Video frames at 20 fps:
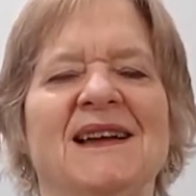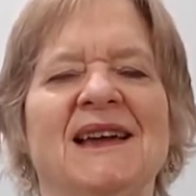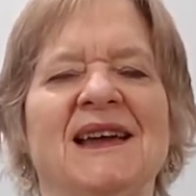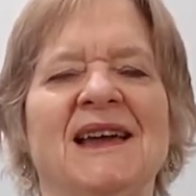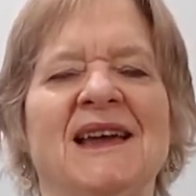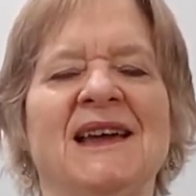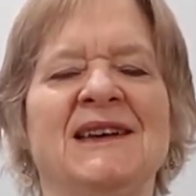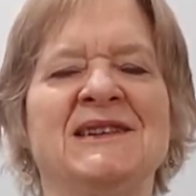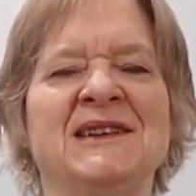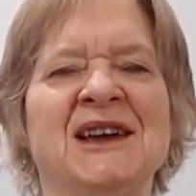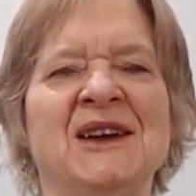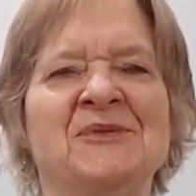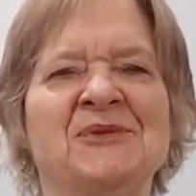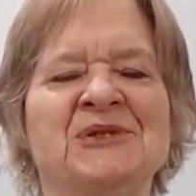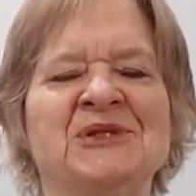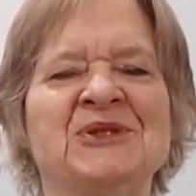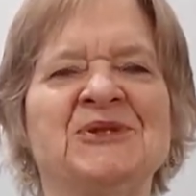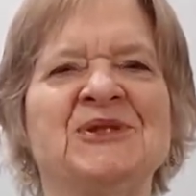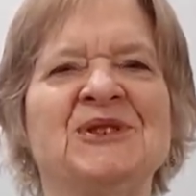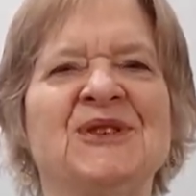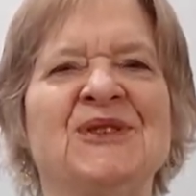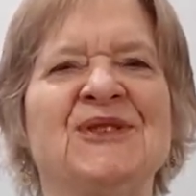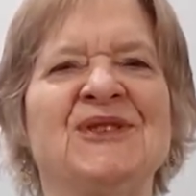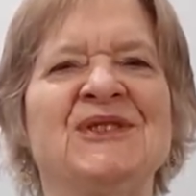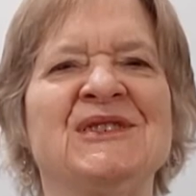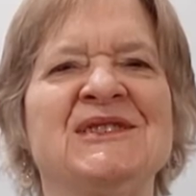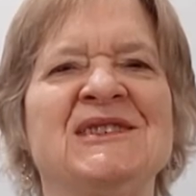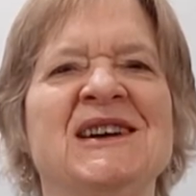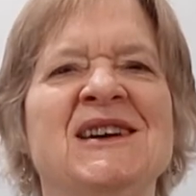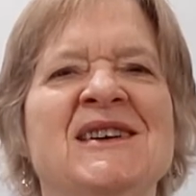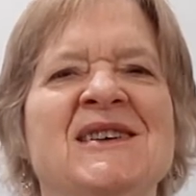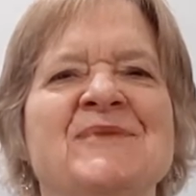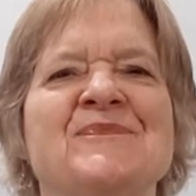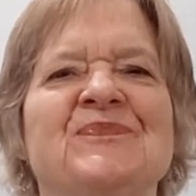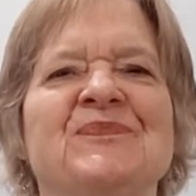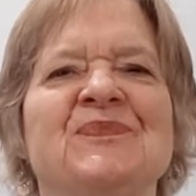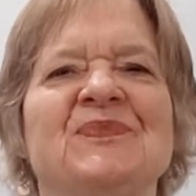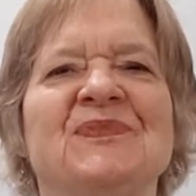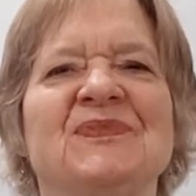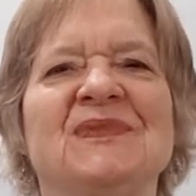And now we'll do it a third time.
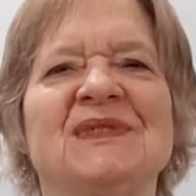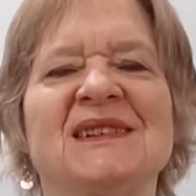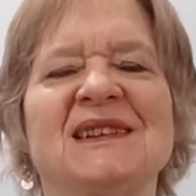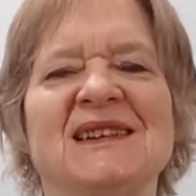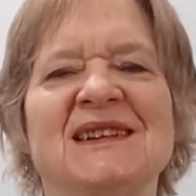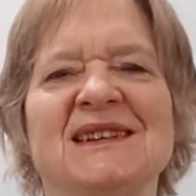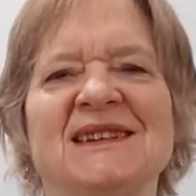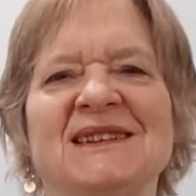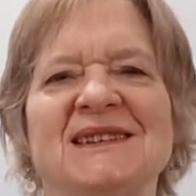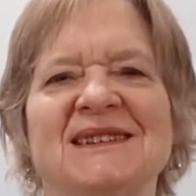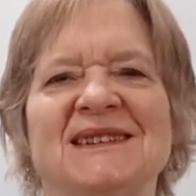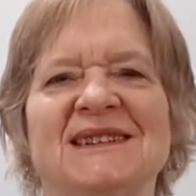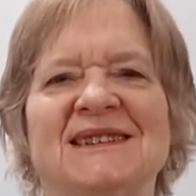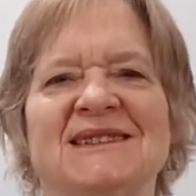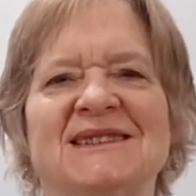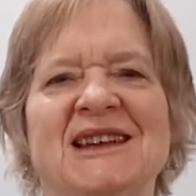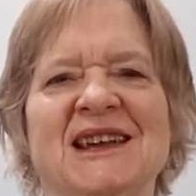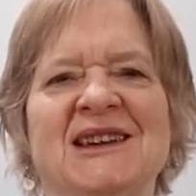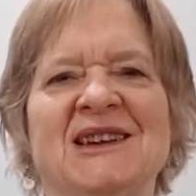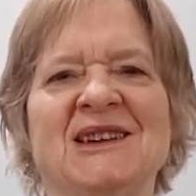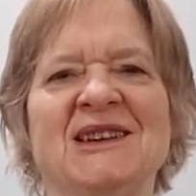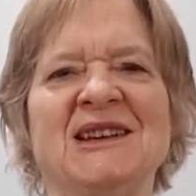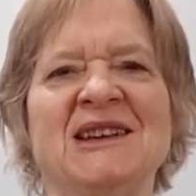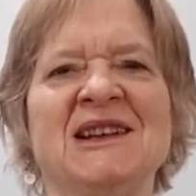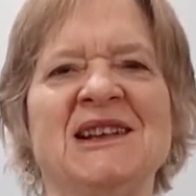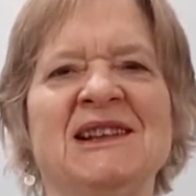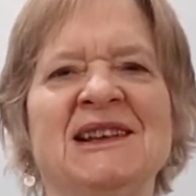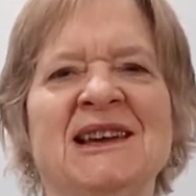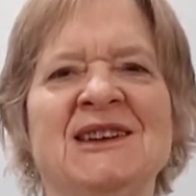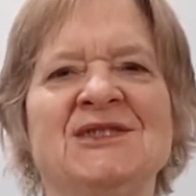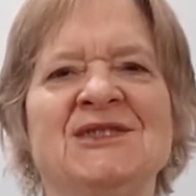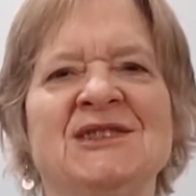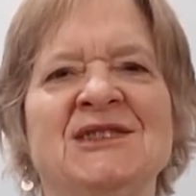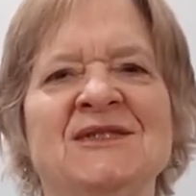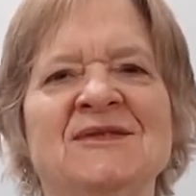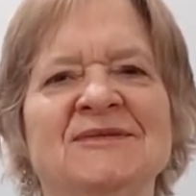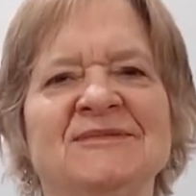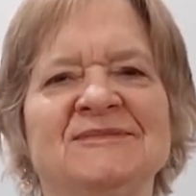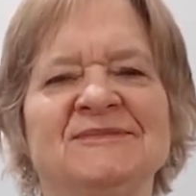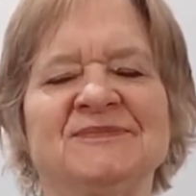Take an
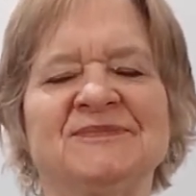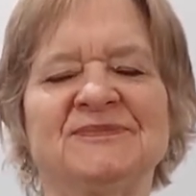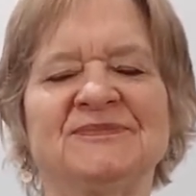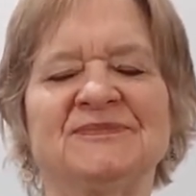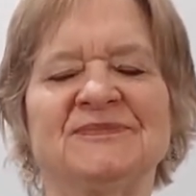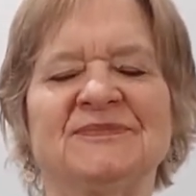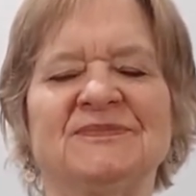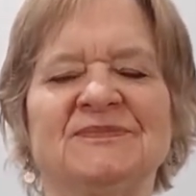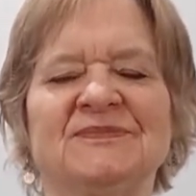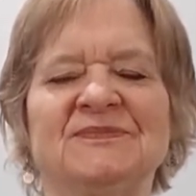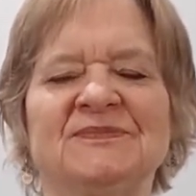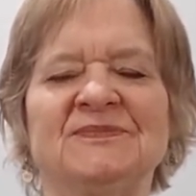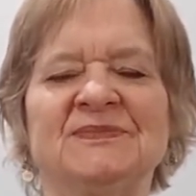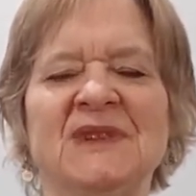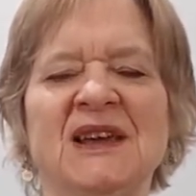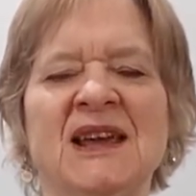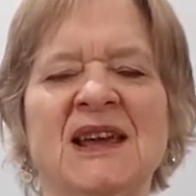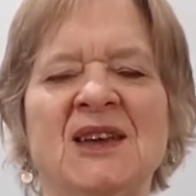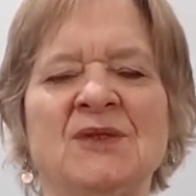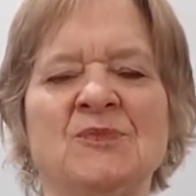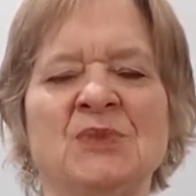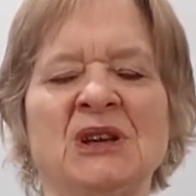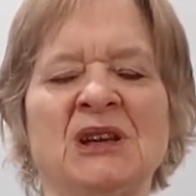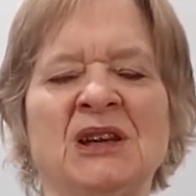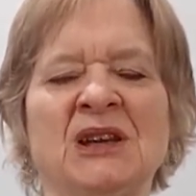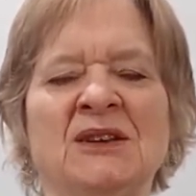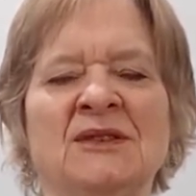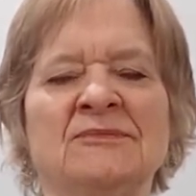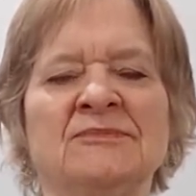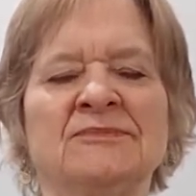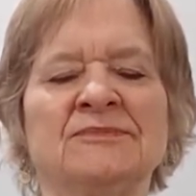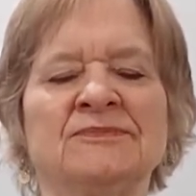inhalation and begin.